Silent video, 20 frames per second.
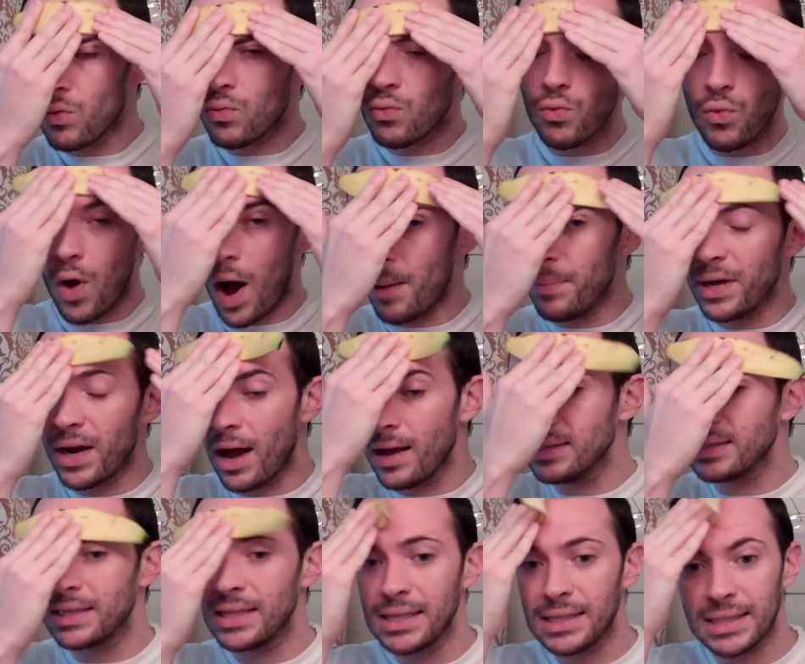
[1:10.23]
rub it
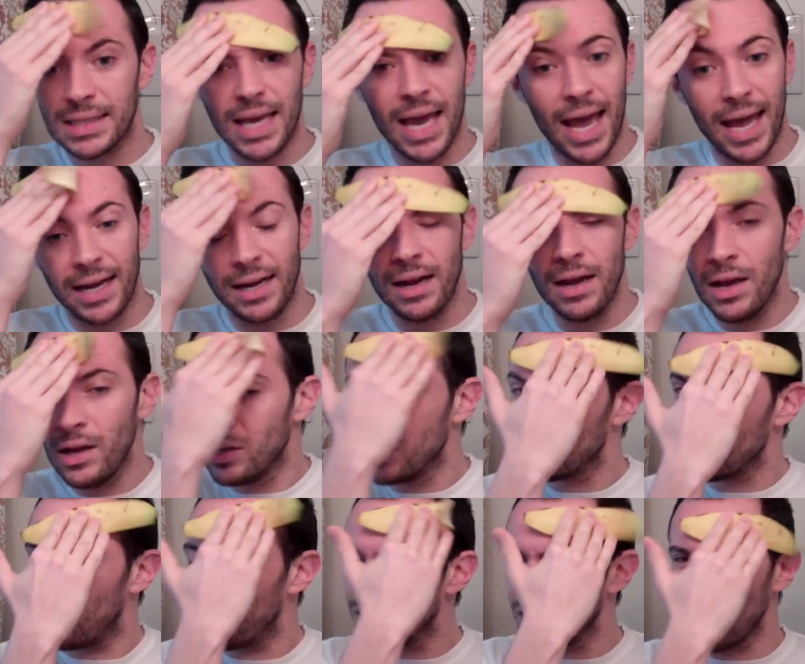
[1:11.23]
onto the skin.
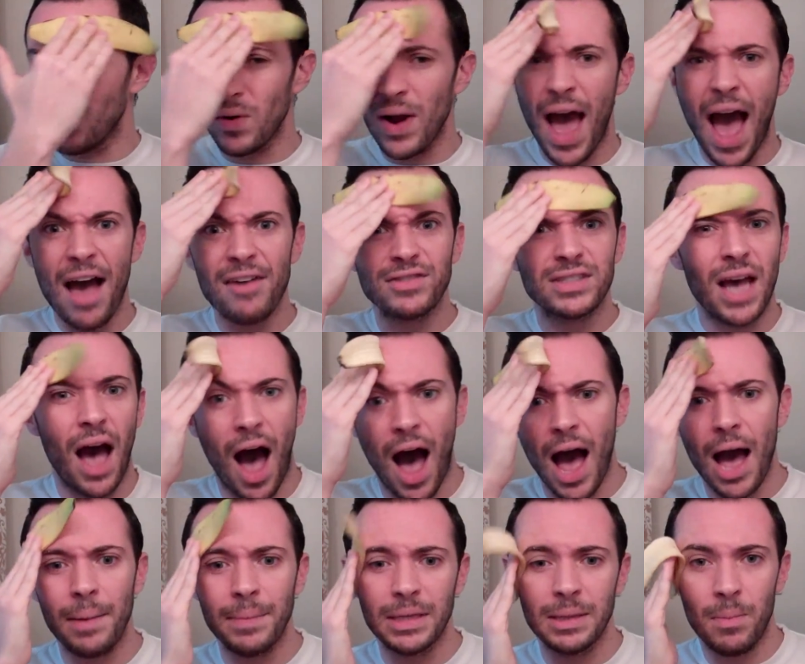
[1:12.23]
So if you don't have
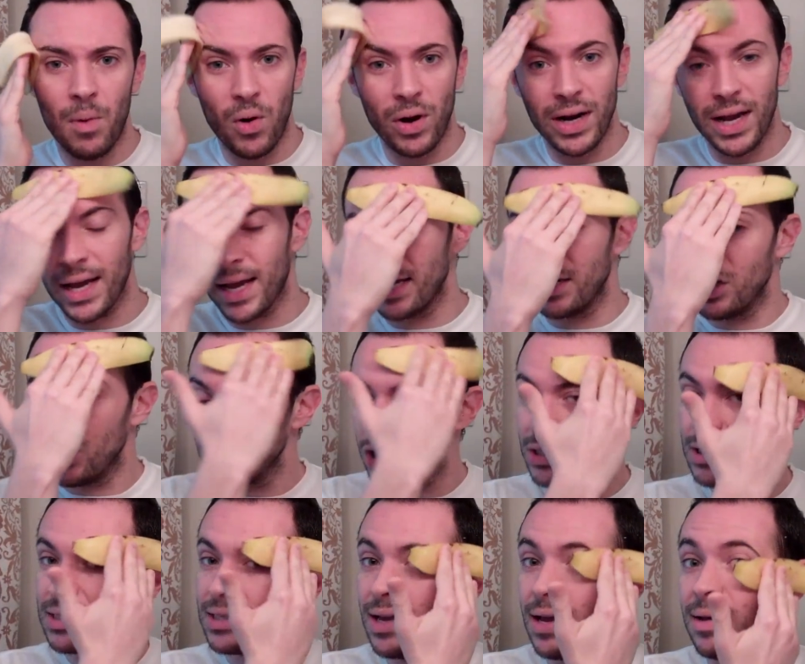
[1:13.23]
time in the morning and
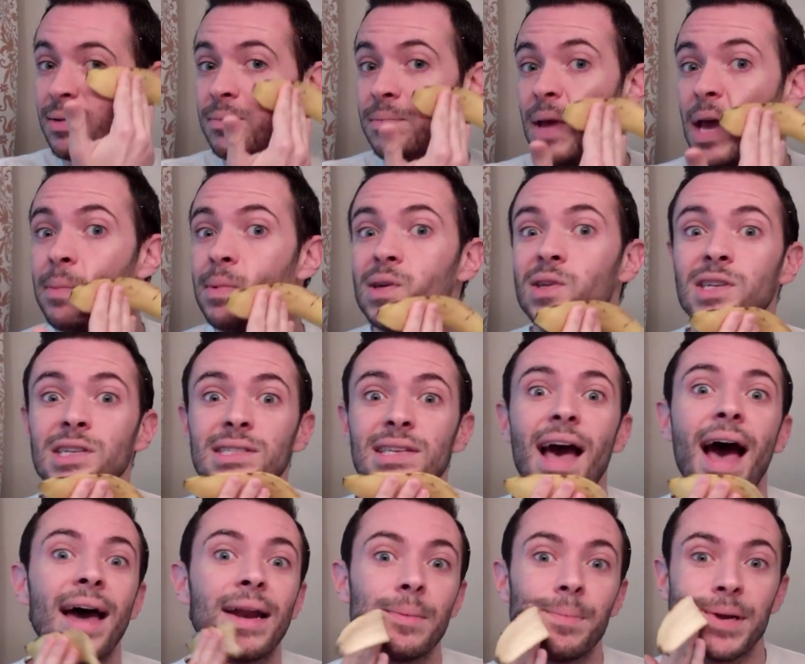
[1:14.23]
maybe you just
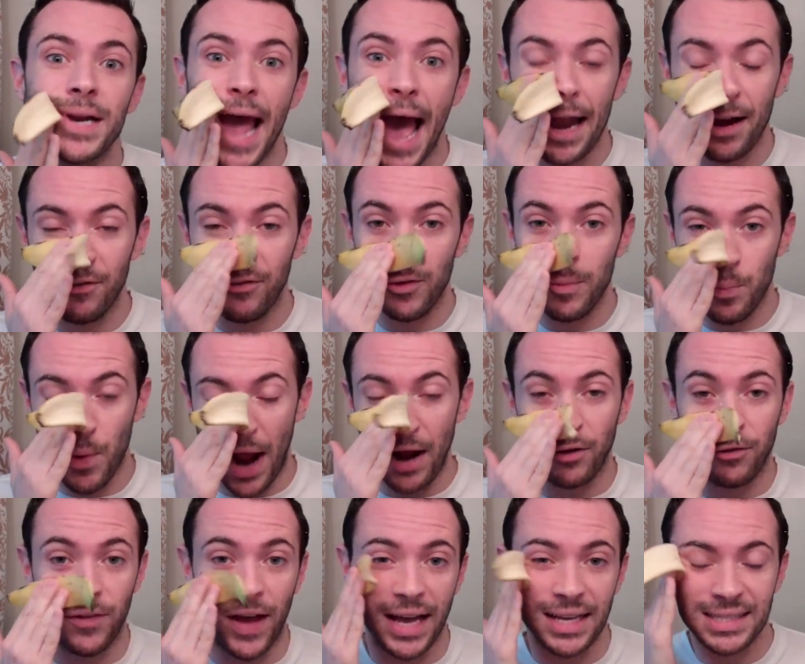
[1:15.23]
had a banana for
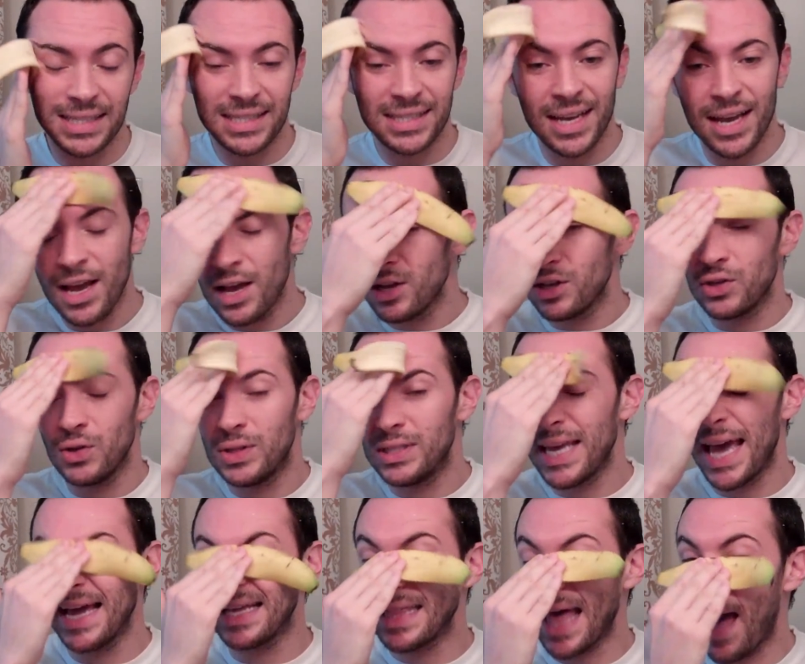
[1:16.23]
breakfast, you
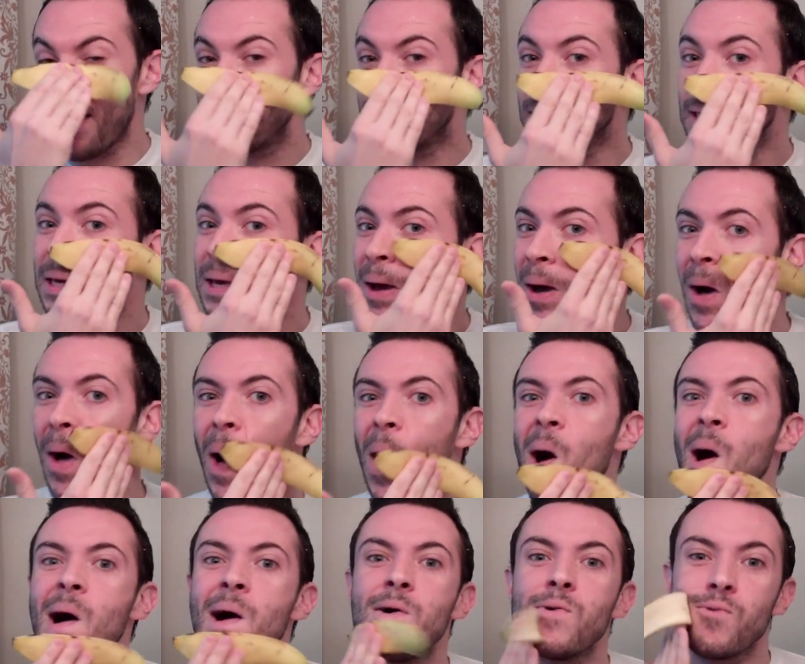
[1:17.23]
take that
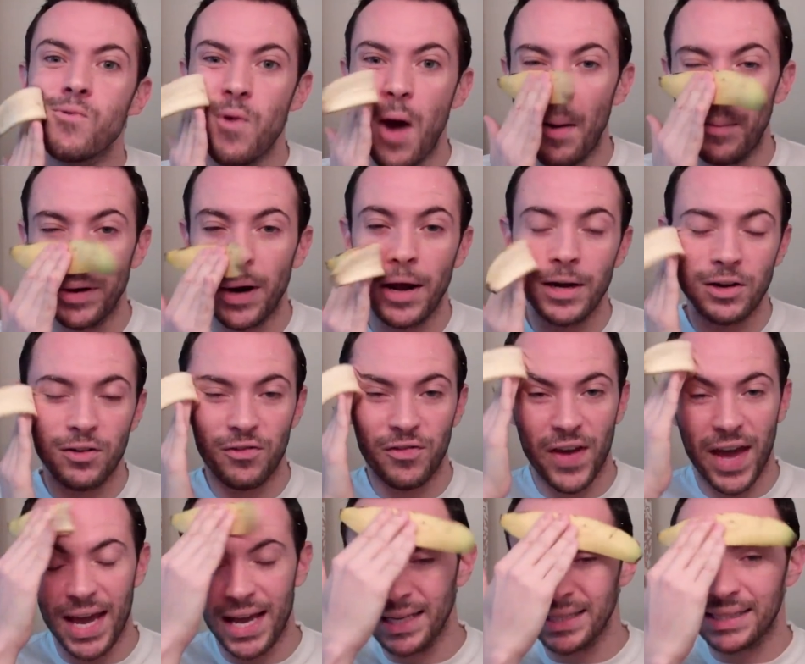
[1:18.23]
peel, rub it on your
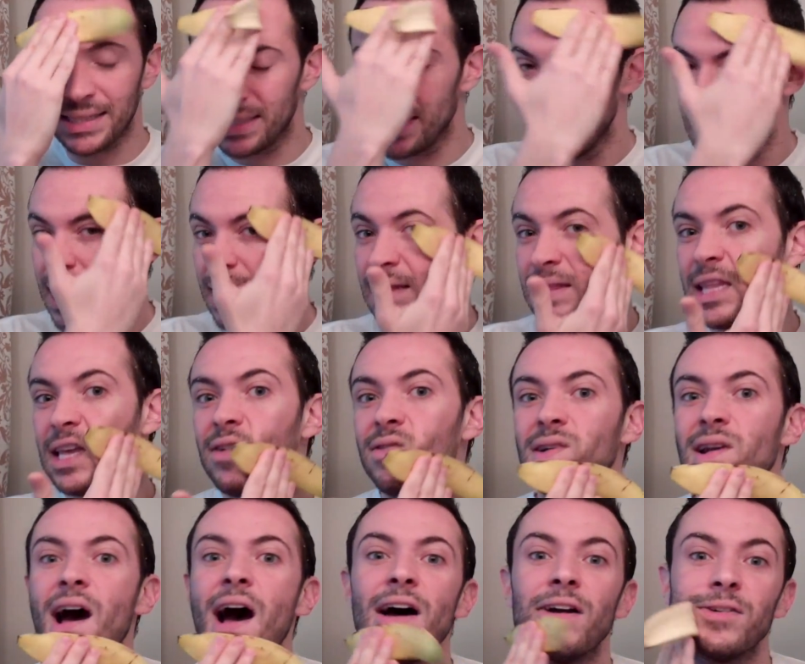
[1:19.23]
face, leave
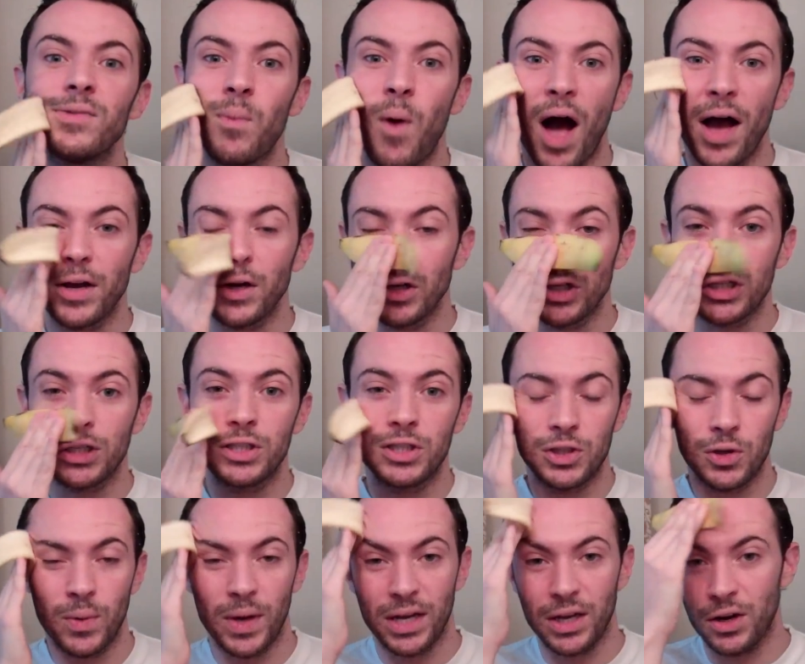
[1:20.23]
it on while you're
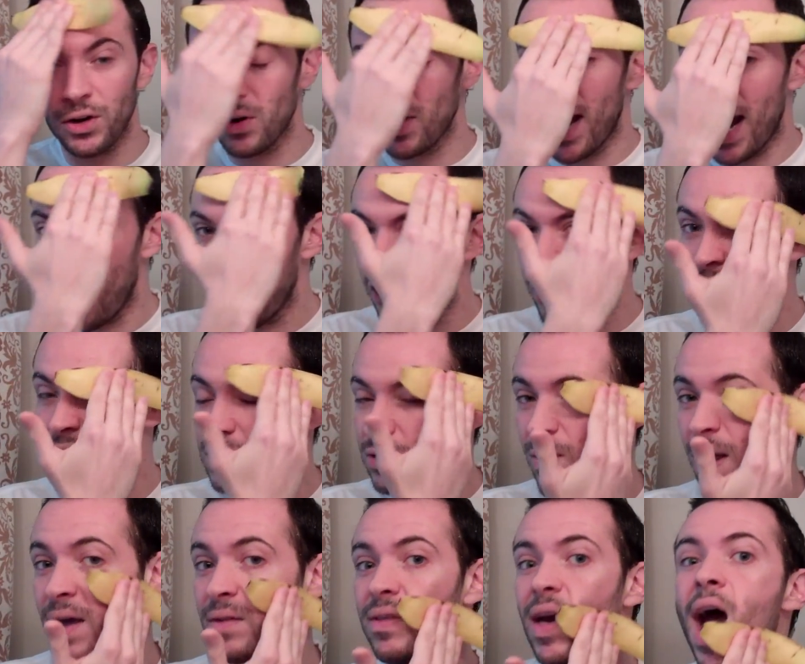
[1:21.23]
just doing your errands
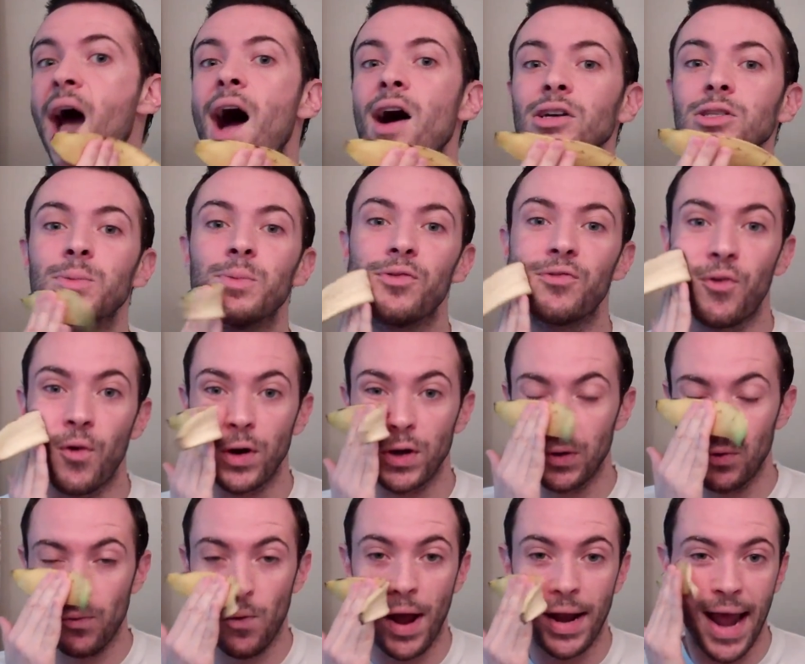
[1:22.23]
around the house before
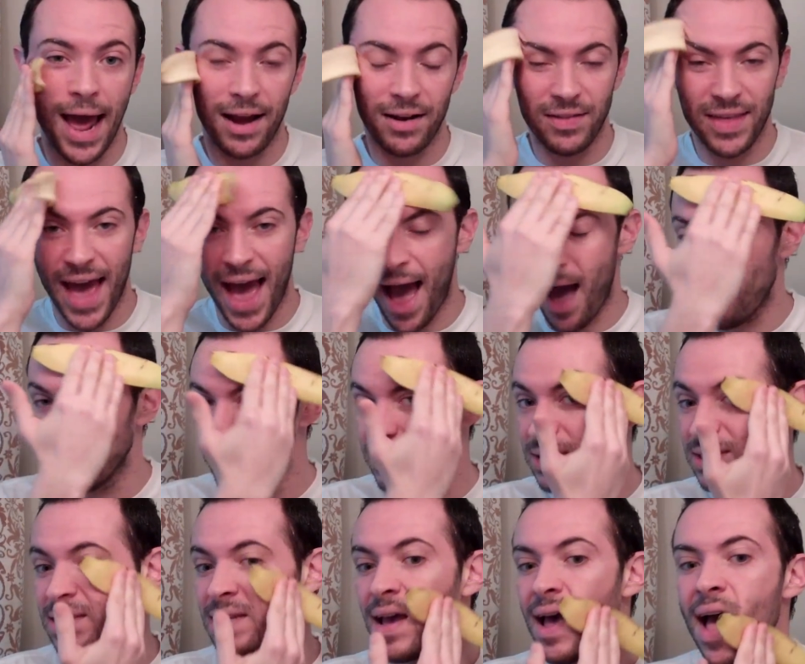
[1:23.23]
you run out of the
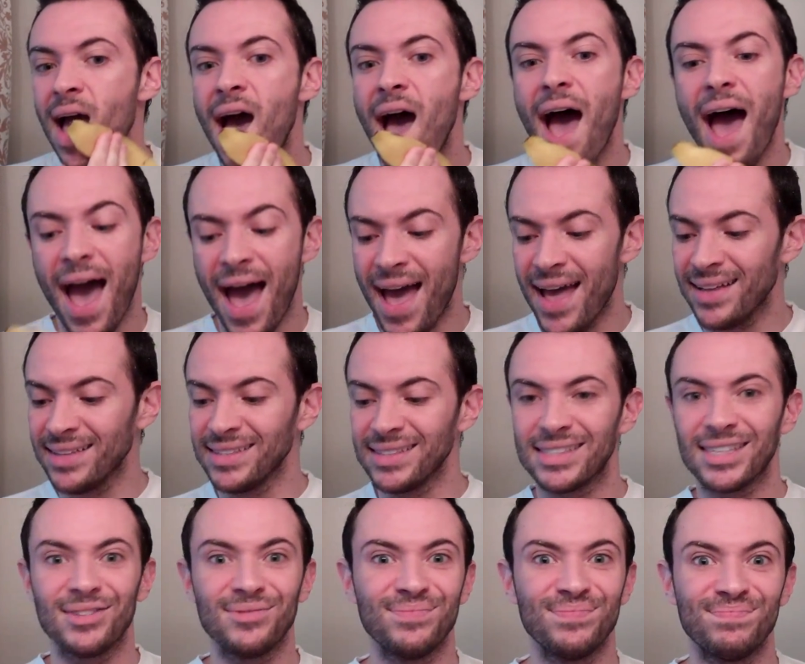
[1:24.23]
house,
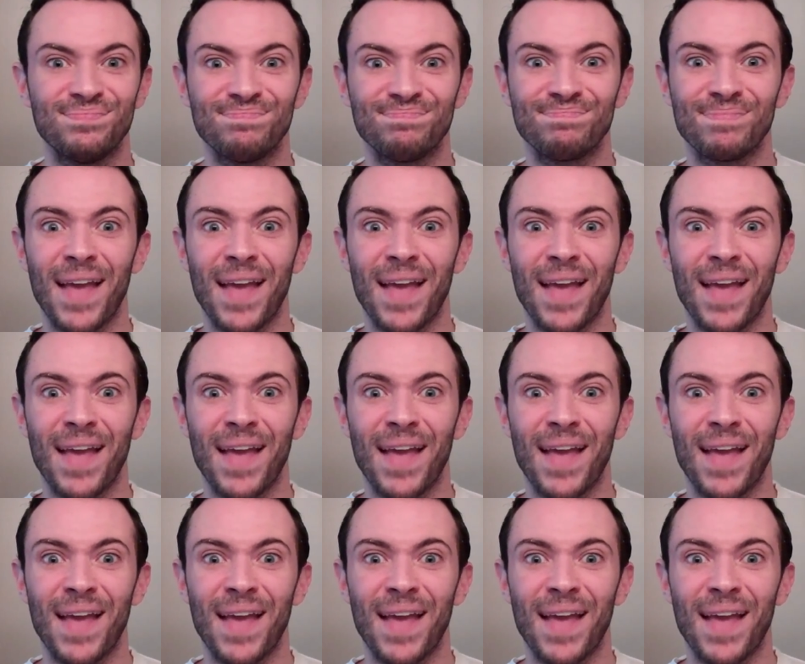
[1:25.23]
and